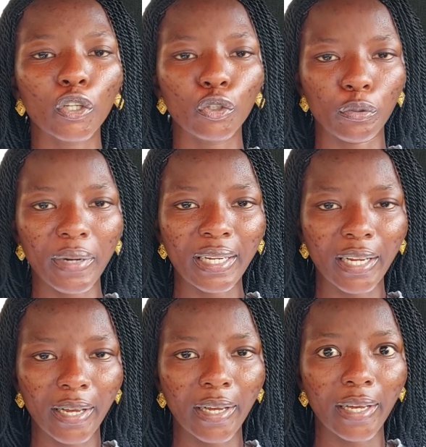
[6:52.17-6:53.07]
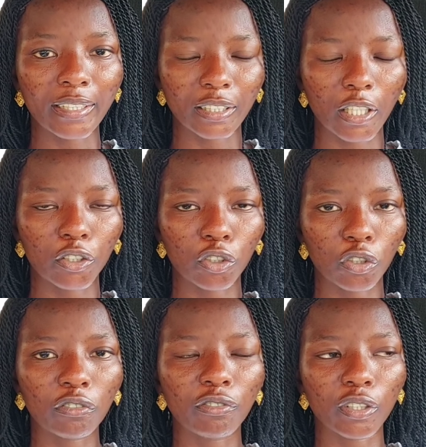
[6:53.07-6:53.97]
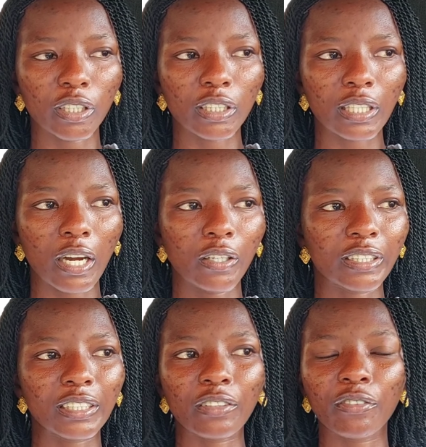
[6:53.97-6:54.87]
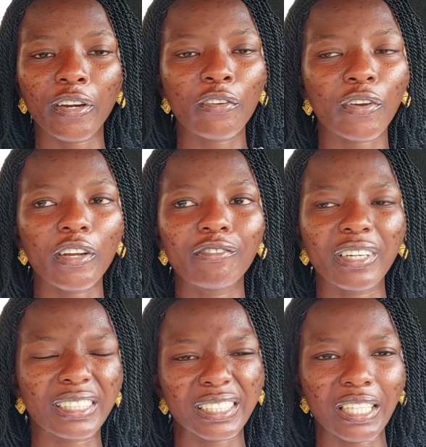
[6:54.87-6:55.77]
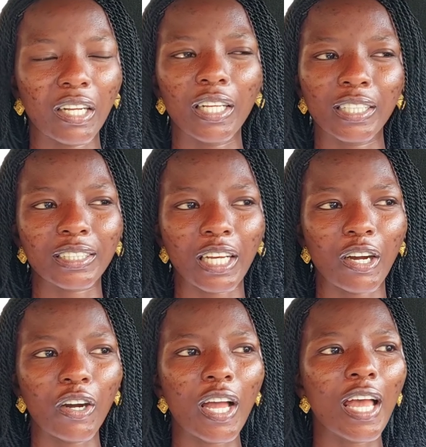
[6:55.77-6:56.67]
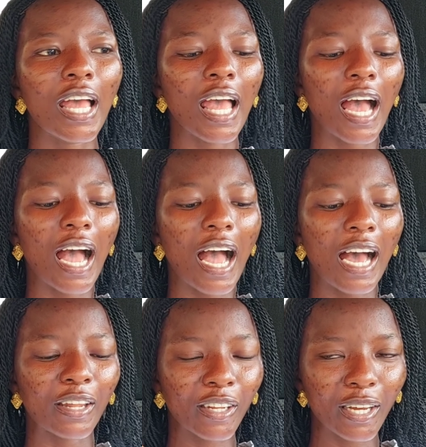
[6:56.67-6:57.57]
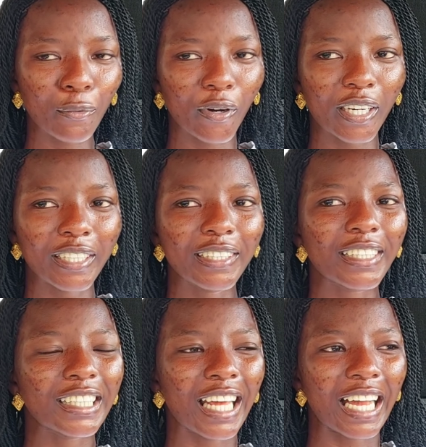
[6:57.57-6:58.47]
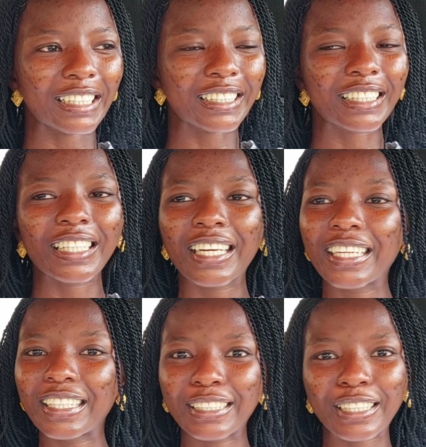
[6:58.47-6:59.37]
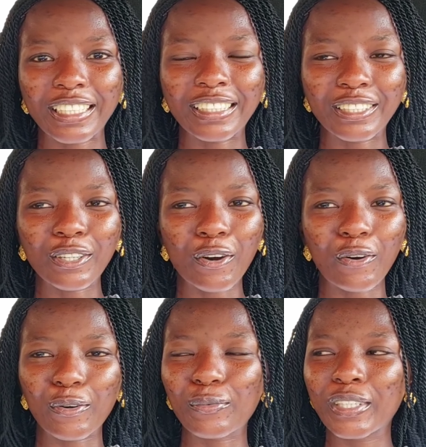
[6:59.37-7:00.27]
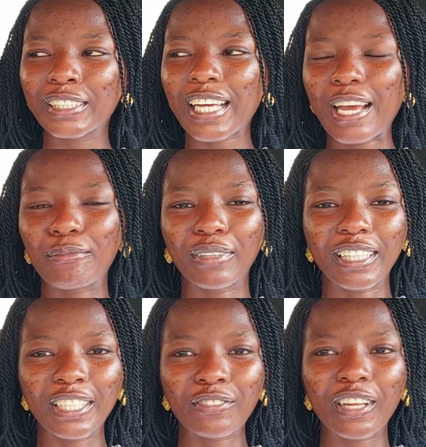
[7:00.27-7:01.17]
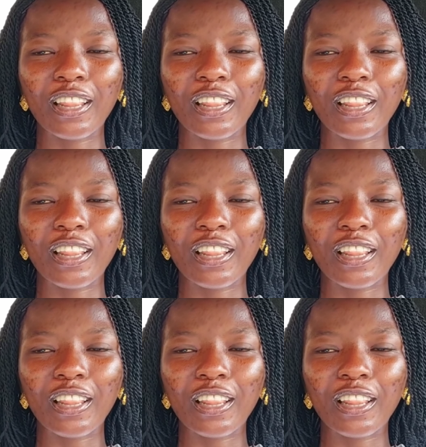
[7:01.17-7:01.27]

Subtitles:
human hair extension for this style. It is a very, very versatile hairstyle. Another one that is in the know, which I believe a